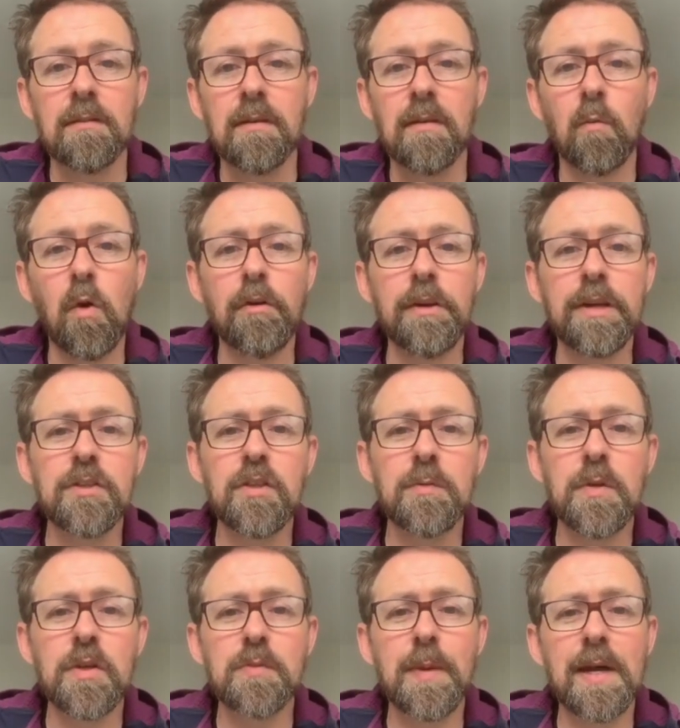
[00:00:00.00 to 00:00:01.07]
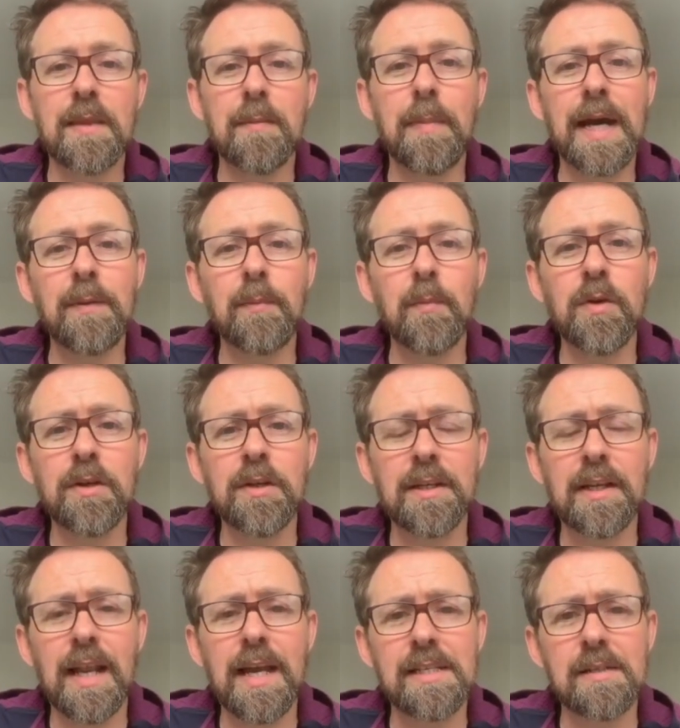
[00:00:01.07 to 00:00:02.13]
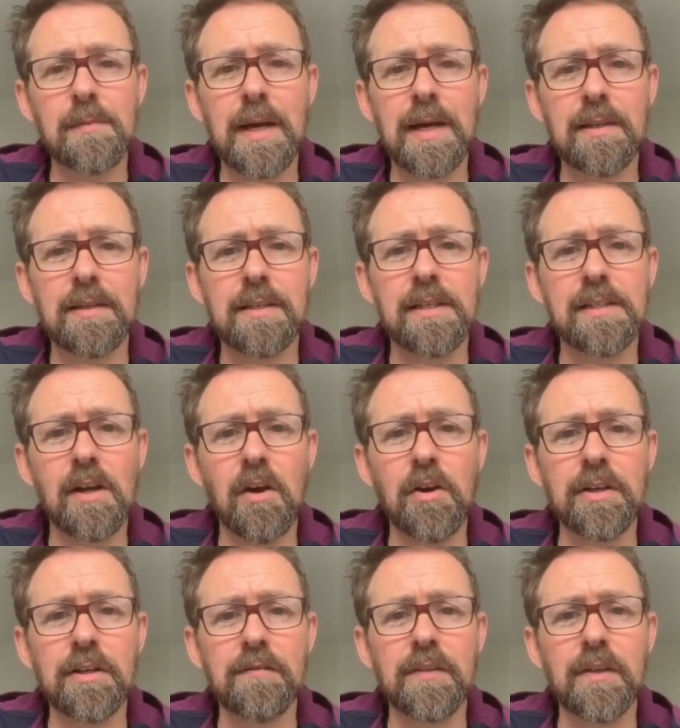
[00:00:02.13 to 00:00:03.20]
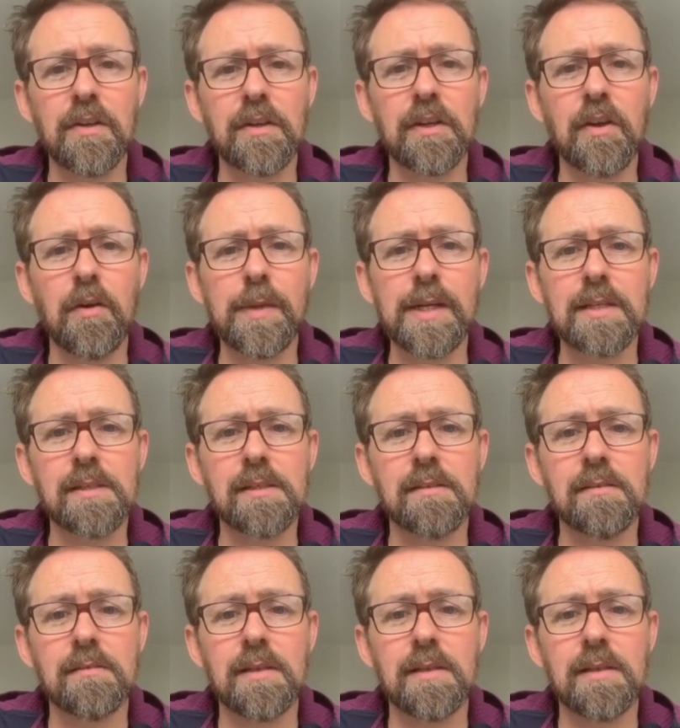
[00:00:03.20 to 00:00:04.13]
Worrying too much about the paintwork and less about the design of the ergonomics.